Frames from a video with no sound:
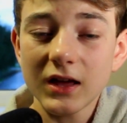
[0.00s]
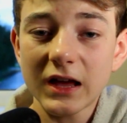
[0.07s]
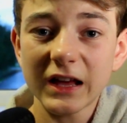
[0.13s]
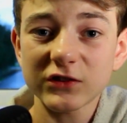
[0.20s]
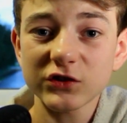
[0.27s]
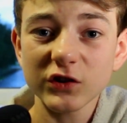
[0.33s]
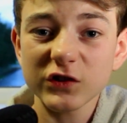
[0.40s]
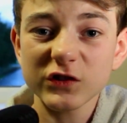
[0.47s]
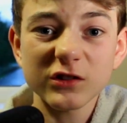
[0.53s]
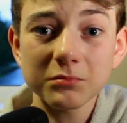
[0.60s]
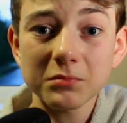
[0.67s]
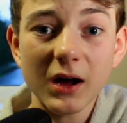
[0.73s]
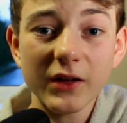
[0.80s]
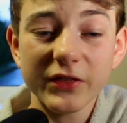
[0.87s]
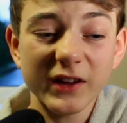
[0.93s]

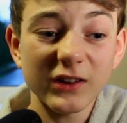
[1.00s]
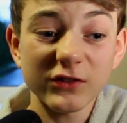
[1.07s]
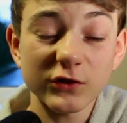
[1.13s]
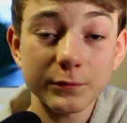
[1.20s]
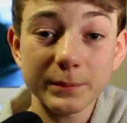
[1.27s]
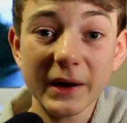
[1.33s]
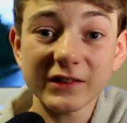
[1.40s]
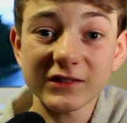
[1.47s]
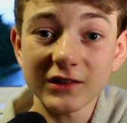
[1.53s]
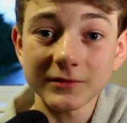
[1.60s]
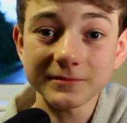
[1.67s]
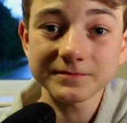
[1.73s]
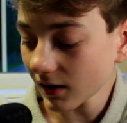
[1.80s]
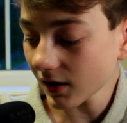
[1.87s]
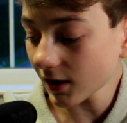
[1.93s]
I think it's just better.
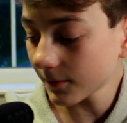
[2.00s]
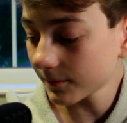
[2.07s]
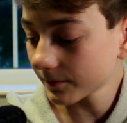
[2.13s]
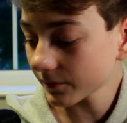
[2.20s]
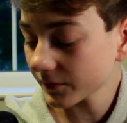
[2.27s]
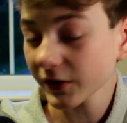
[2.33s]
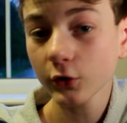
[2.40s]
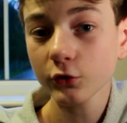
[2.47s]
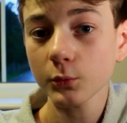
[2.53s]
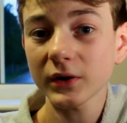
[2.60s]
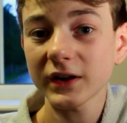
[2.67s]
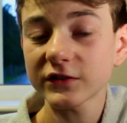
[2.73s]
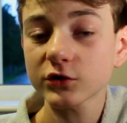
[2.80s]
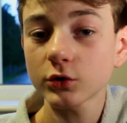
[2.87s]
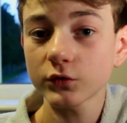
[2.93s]
The other one
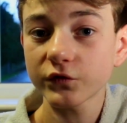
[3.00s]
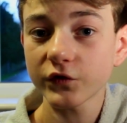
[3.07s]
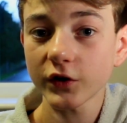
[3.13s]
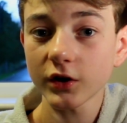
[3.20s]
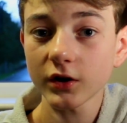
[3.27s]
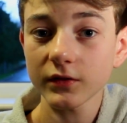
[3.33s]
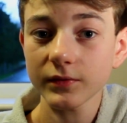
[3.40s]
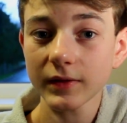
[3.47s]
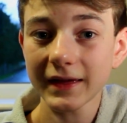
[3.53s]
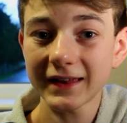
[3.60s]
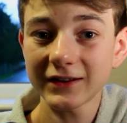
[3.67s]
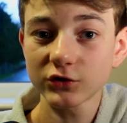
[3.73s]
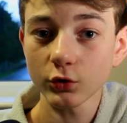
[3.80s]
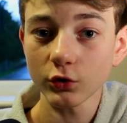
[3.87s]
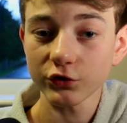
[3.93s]
is good for
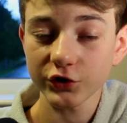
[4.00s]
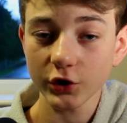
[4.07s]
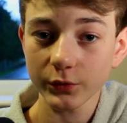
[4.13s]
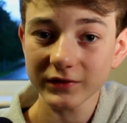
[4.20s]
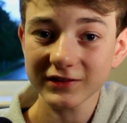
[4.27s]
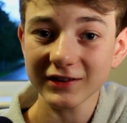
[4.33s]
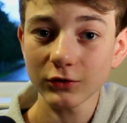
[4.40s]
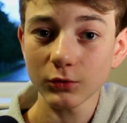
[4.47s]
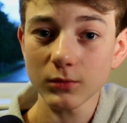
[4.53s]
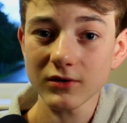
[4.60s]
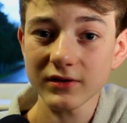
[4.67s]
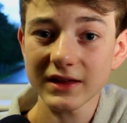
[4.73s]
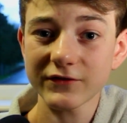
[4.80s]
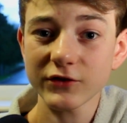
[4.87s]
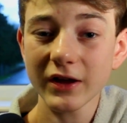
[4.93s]
indoors though, the tilt
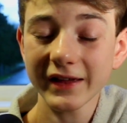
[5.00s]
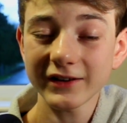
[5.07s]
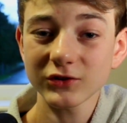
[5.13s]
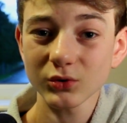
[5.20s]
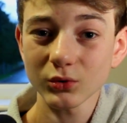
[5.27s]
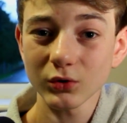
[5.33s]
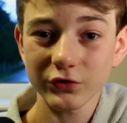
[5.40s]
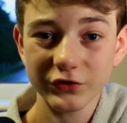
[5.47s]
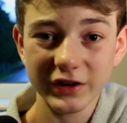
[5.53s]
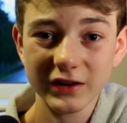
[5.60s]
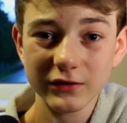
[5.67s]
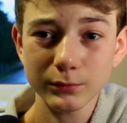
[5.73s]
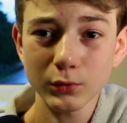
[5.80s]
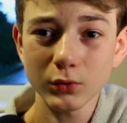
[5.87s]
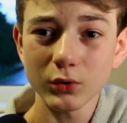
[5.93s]
one. If you're indoors, then
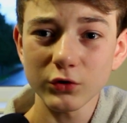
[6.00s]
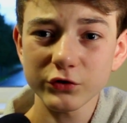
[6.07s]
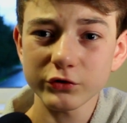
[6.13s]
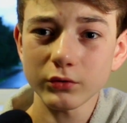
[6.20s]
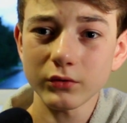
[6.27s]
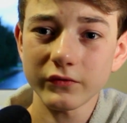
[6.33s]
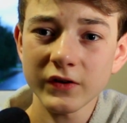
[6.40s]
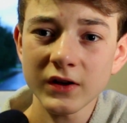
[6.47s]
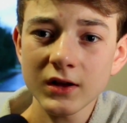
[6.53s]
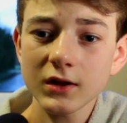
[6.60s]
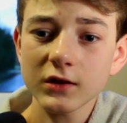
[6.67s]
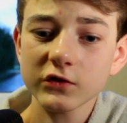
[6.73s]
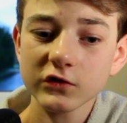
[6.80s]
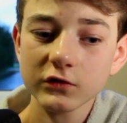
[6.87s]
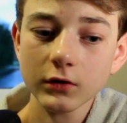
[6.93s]
it's more sort of
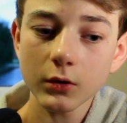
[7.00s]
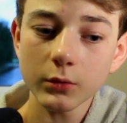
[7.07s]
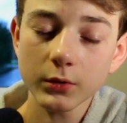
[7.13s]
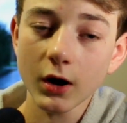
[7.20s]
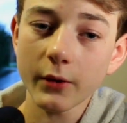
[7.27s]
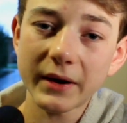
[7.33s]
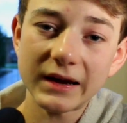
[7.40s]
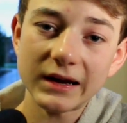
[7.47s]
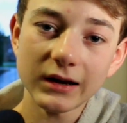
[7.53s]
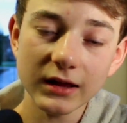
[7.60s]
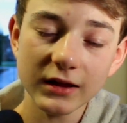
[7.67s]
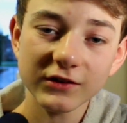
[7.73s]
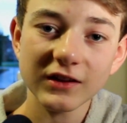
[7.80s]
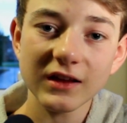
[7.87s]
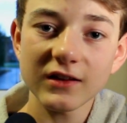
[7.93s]
slow going and
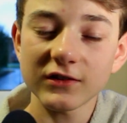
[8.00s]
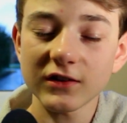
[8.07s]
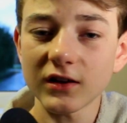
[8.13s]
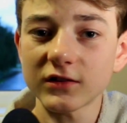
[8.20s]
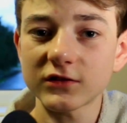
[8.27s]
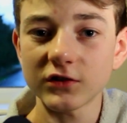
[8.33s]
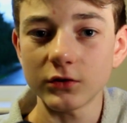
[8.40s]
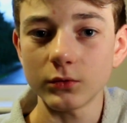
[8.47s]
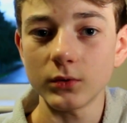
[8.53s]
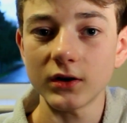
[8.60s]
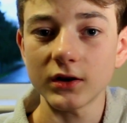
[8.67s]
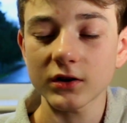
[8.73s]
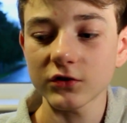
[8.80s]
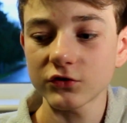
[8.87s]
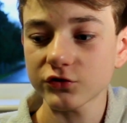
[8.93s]
it's easier
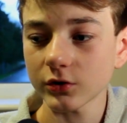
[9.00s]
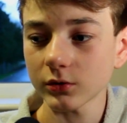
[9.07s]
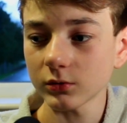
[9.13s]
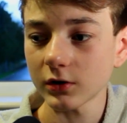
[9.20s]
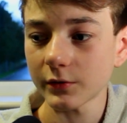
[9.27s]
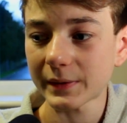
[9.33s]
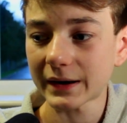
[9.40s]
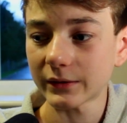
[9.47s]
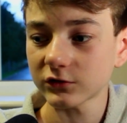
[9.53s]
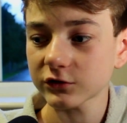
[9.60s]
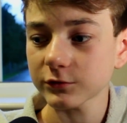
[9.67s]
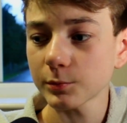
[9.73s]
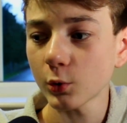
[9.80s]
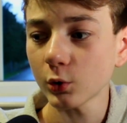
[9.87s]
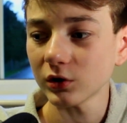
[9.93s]
to control around
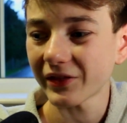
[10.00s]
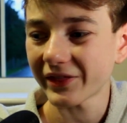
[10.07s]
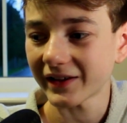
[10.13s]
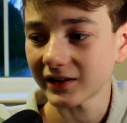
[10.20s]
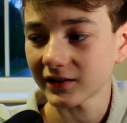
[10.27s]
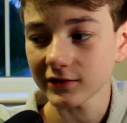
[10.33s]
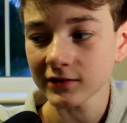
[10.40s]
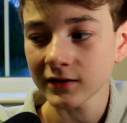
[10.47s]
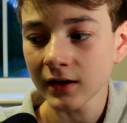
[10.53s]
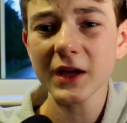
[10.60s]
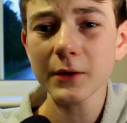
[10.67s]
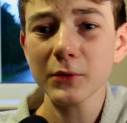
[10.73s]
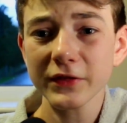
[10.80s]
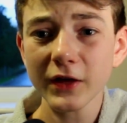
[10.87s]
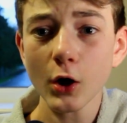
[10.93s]
smaller things. They
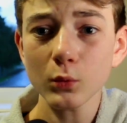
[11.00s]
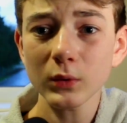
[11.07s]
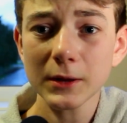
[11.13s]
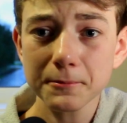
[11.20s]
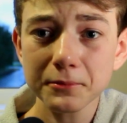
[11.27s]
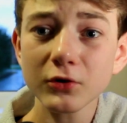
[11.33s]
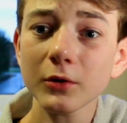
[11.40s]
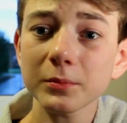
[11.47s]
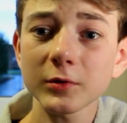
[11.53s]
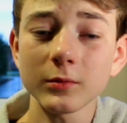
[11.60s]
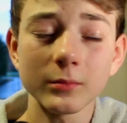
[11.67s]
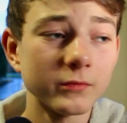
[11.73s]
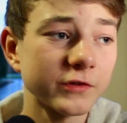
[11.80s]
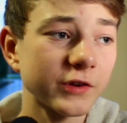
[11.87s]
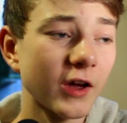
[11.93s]
were the only
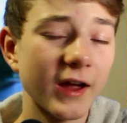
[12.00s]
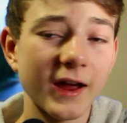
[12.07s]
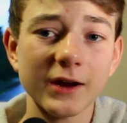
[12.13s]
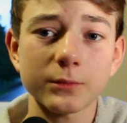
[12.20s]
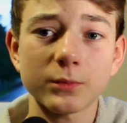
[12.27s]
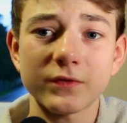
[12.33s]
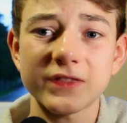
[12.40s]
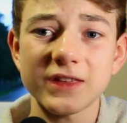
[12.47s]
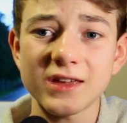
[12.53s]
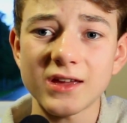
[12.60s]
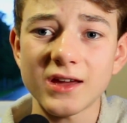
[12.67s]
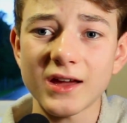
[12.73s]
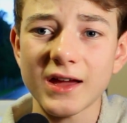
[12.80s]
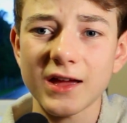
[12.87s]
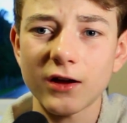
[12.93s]
problems I had with the
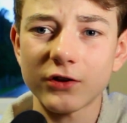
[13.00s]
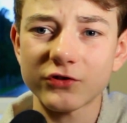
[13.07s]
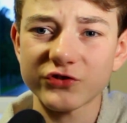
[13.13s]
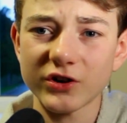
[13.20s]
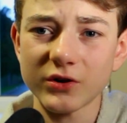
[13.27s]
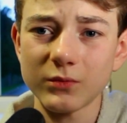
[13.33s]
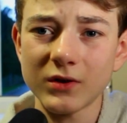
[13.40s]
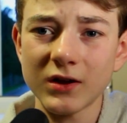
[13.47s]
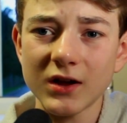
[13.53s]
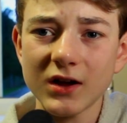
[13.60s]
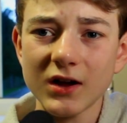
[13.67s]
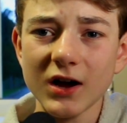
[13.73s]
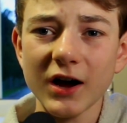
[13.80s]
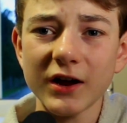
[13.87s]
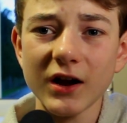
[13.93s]
AR drone,
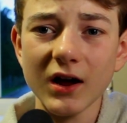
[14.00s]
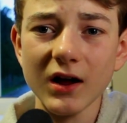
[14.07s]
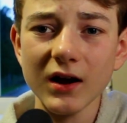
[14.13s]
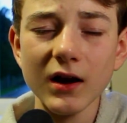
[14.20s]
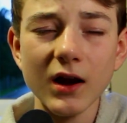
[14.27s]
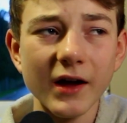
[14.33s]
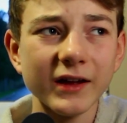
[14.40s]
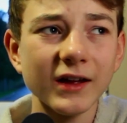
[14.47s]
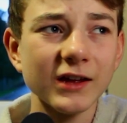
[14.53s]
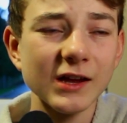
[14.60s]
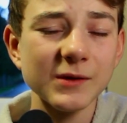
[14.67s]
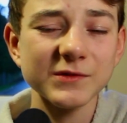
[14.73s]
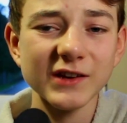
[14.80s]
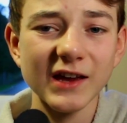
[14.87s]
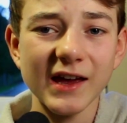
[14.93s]
and like I
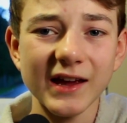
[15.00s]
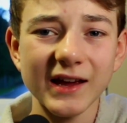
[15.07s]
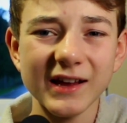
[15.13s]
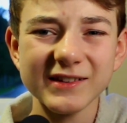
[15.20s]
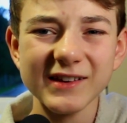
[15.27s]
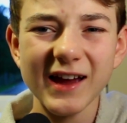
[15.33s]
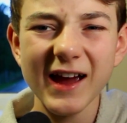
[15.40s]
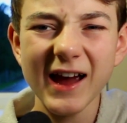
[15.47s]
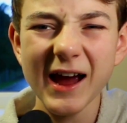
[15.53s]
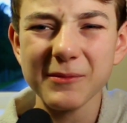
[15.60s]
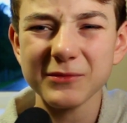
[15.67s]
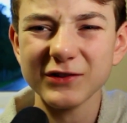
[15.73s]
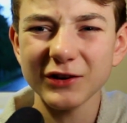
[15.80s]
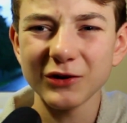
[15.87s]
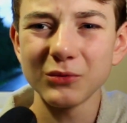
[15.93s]
keep saying, it's
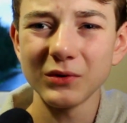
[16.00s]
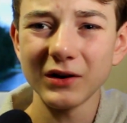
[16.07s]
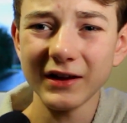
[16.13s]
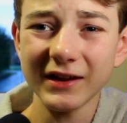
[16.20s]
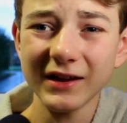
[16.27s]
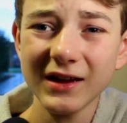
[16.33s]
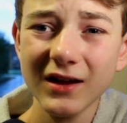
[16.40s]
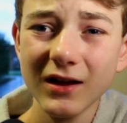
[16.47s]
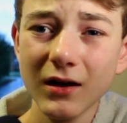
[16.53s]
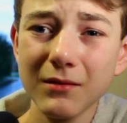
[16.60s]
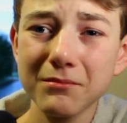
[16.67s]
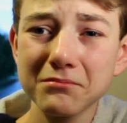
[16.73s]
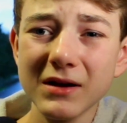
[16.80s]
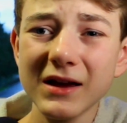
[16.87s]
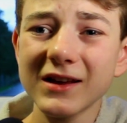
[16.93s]
absolutely
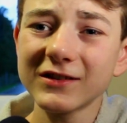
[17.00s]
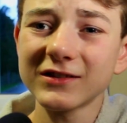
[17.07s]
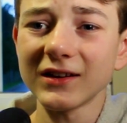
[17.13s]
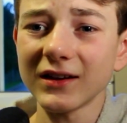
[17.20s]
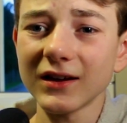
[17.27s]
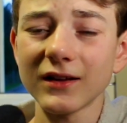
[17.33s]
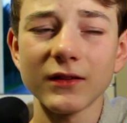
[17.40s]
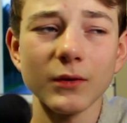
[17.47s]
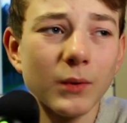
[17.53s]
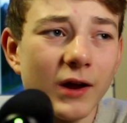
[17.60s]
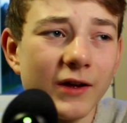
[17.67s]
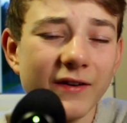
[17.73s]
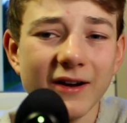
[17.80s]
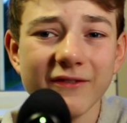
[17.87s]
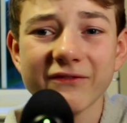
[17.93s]
amazing in the way
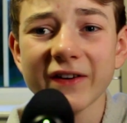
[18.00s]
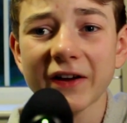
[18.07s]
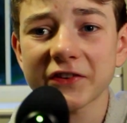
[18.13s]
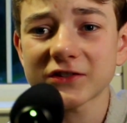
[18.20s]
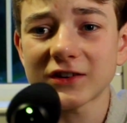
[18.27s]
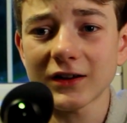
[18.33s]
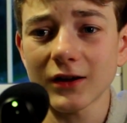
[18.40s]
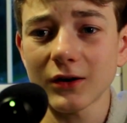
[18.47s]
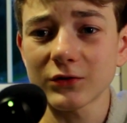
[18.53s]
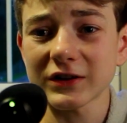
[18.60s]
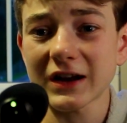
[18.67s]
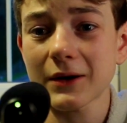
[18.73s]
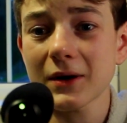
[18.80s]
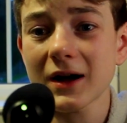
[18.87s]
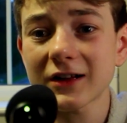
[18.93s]
of how fast it goes and
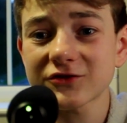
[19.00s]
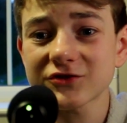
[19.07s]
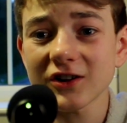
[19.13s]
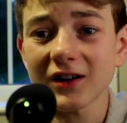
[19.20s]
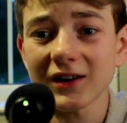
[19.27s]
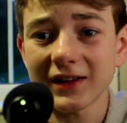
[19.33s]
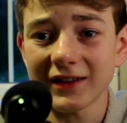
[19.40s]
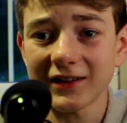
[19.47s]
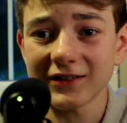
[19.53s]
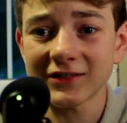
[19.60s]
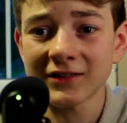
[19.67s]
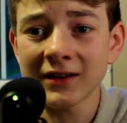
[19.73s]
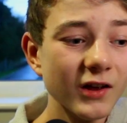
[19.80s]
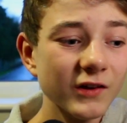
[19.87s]
how agile it is.